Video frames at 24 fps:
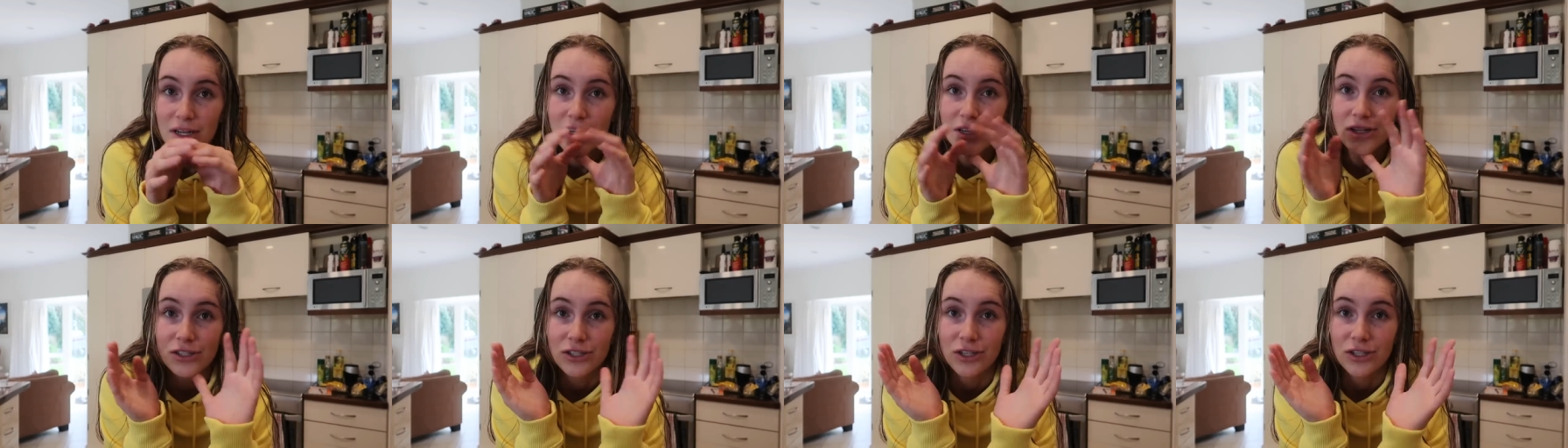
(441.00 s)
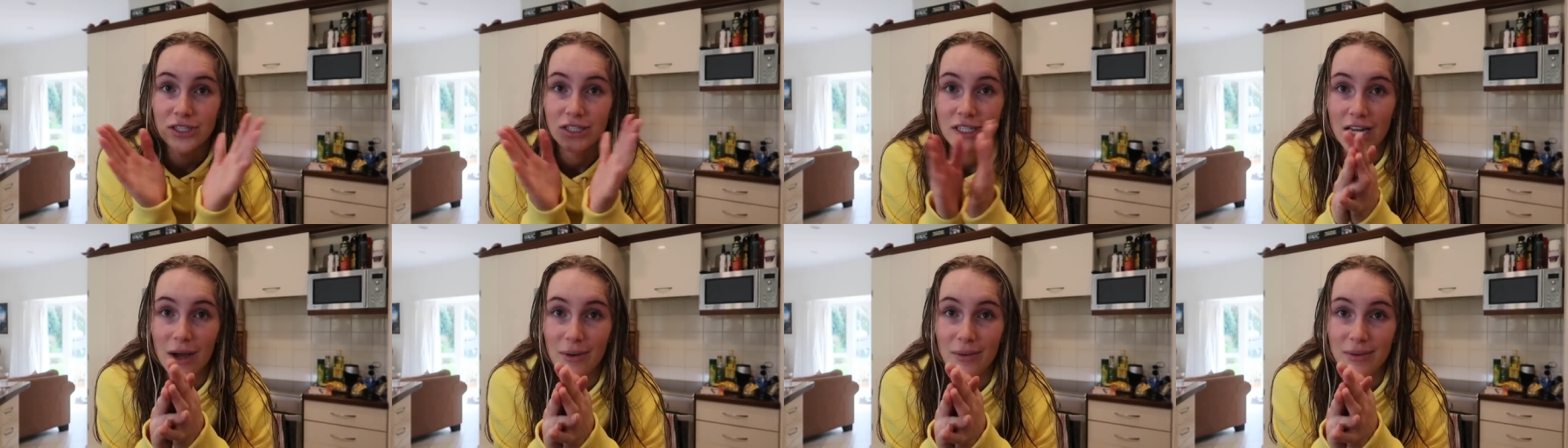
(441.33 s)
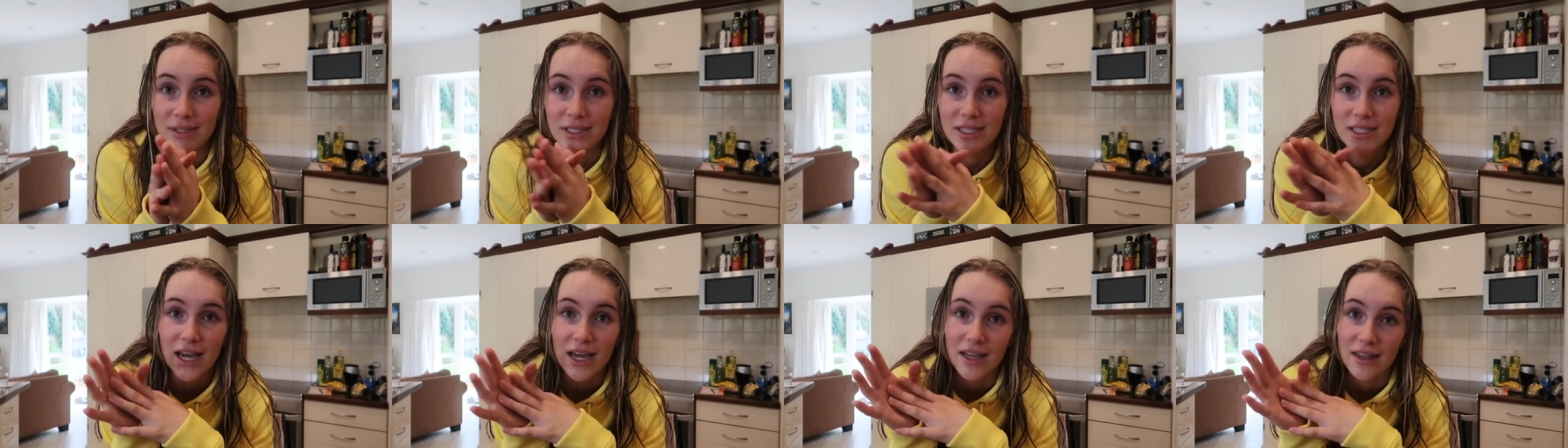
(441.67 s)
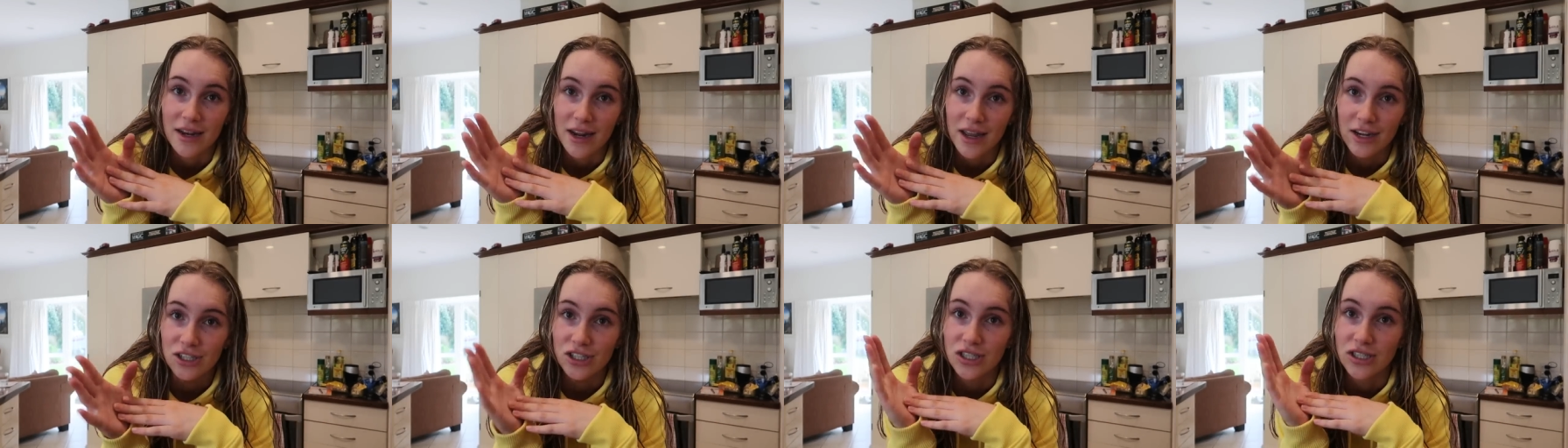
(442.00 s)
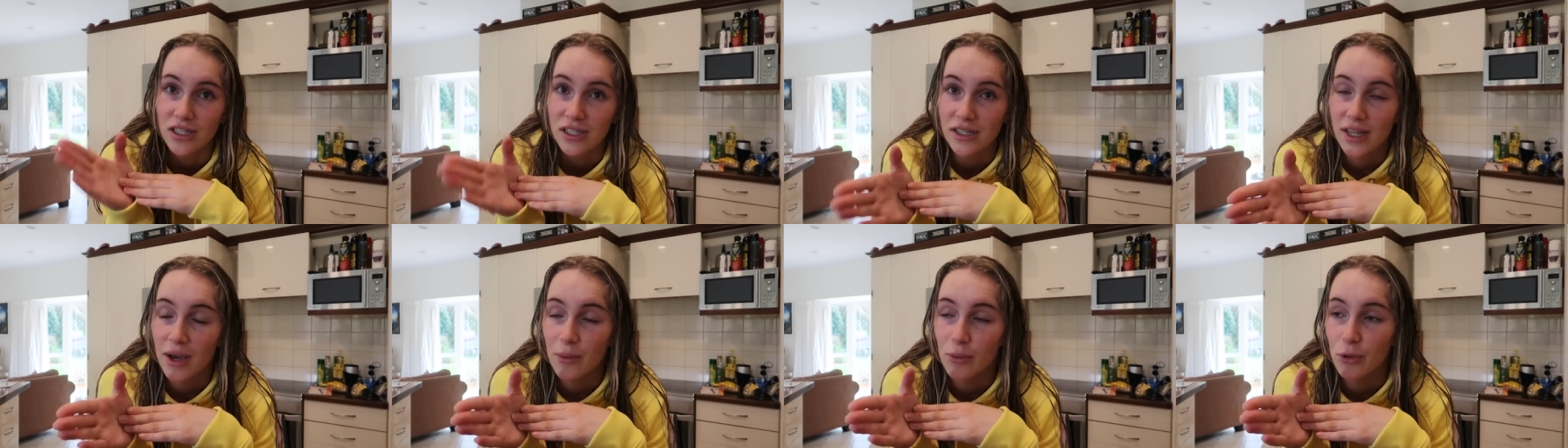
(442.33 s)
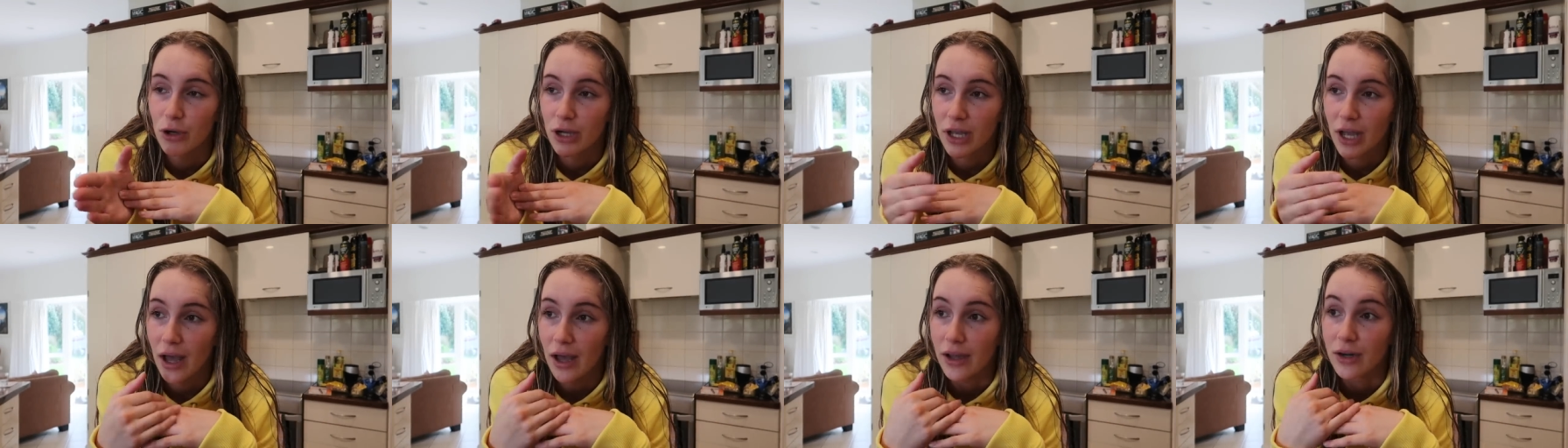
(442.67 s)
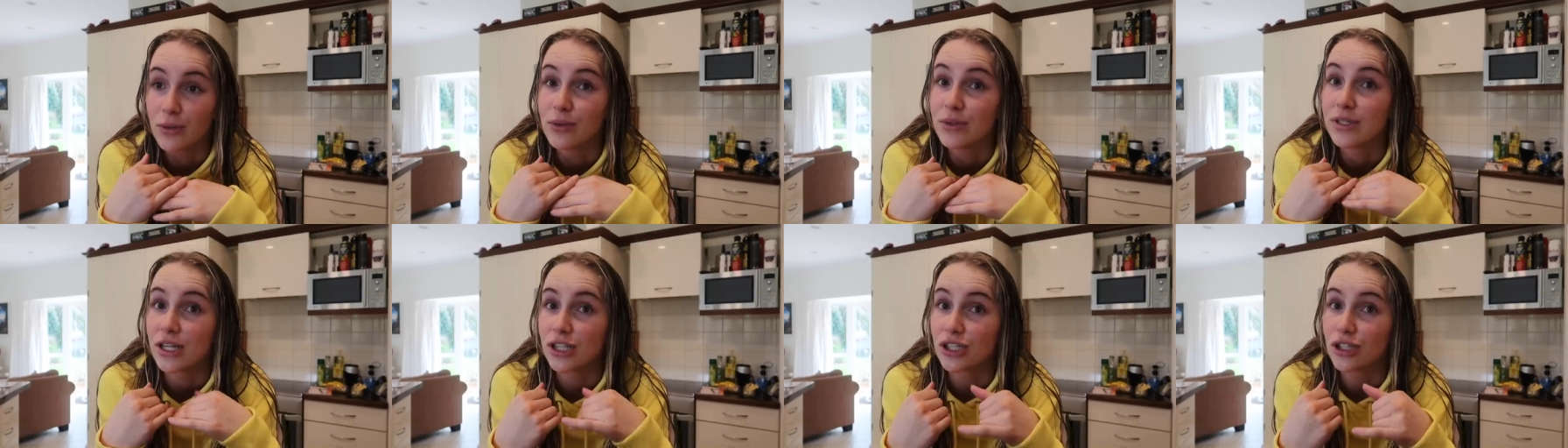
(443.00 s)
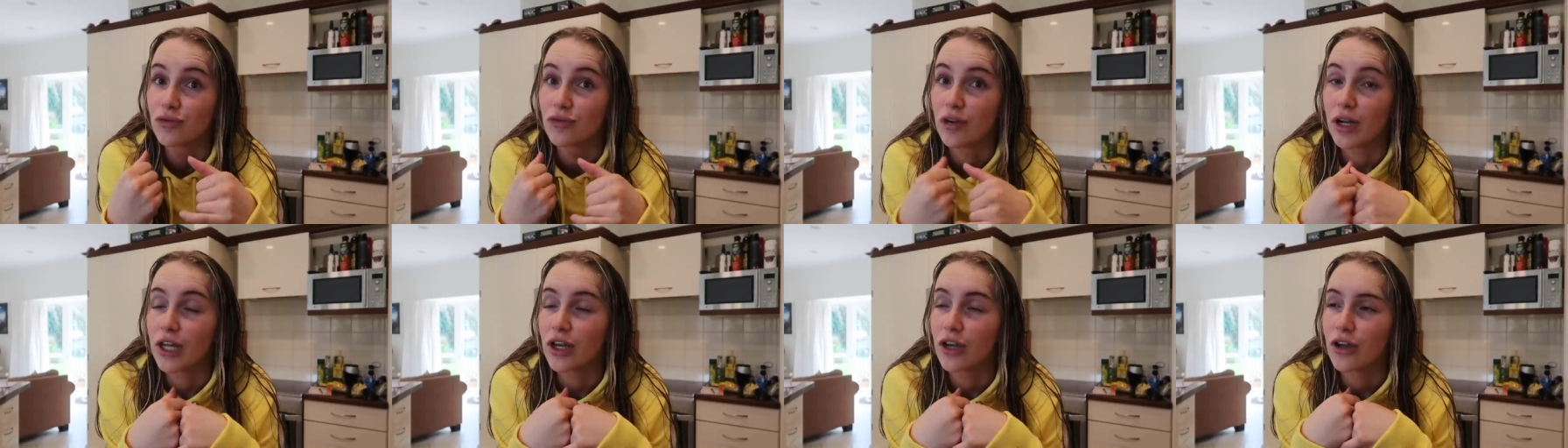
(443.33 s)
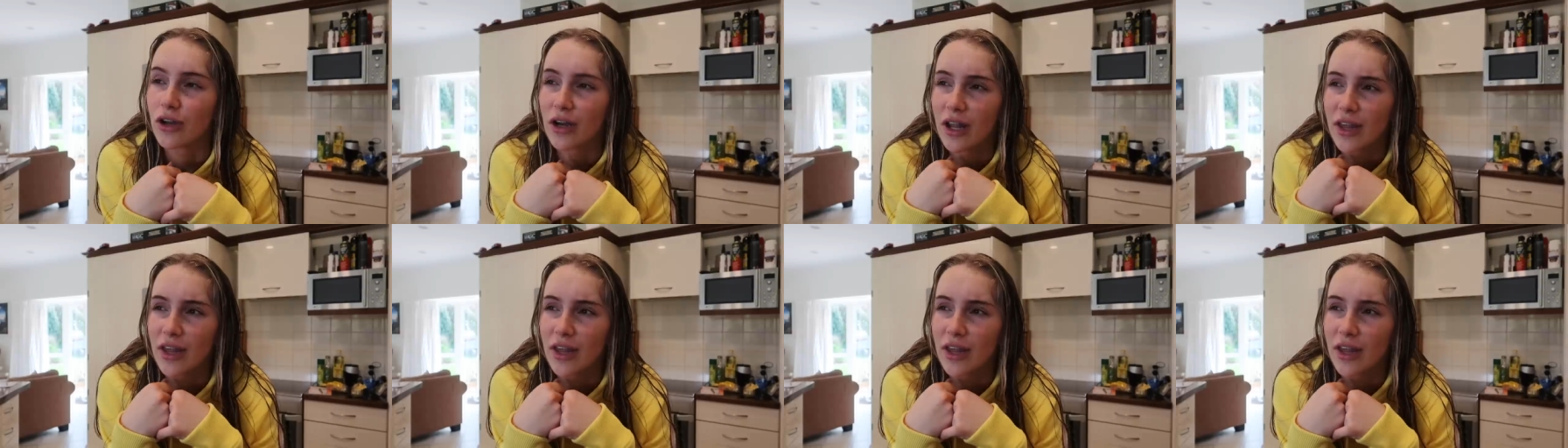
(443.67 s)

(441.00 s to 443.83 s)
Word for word: So today was the day that I actually did that workout, and it was actually really good.